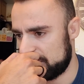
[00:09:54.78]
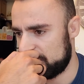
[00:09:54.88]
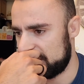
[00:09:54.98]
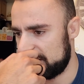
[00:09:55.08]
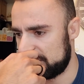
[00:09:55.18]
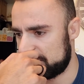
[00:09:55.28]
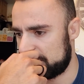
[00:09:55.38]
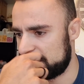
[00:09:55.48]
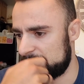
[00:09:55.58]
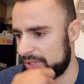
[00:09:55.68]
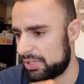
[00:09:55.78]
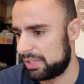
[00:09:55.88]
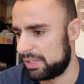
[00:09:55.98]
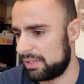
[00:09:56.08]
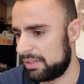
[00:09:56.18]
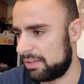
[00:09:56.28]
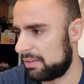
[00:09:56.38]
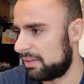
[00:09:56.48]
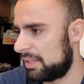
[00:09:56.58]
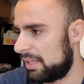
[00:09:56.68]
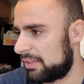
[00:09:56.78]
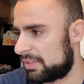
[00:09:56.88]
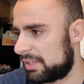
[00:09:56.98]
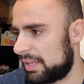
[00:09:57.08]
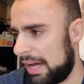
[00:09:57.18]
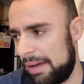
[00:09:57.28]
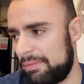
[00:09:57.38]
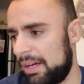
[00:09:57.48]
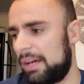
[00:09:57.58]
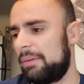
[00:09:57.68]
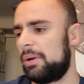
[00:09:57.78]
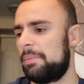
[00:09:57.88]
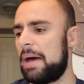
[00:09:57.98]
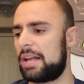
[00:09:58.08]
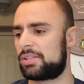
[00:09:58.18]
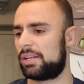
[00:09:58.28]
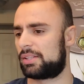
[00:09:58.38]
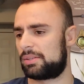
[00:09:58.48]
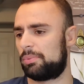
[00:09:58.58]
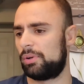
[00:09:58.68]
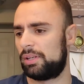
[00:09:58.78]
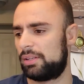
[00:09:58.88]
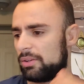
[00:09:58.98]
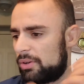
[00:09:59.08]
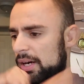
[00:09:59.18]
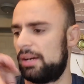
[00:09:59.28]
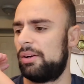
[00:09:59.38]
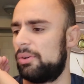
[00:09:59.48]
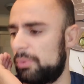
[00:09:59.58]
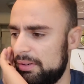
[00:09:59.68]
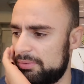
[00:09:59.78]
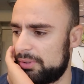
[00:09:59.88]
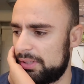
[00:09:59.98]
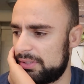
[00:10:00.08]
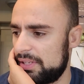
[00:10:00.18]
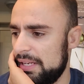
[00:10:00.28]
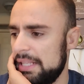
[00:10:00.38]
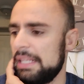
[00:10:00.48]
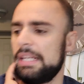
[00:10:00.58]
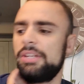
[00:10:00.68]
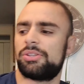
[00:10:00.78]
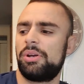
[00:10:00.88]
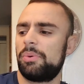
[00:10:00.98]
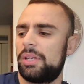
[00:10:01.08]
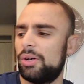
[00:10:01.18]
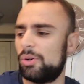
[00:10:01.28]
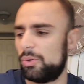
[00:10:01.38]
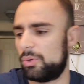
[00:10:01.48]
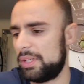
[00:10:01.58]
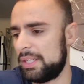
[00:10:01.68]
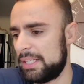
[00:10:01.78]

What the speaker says: what his position is. I would imagine it's appointed or hired or whatever it is. So here we go.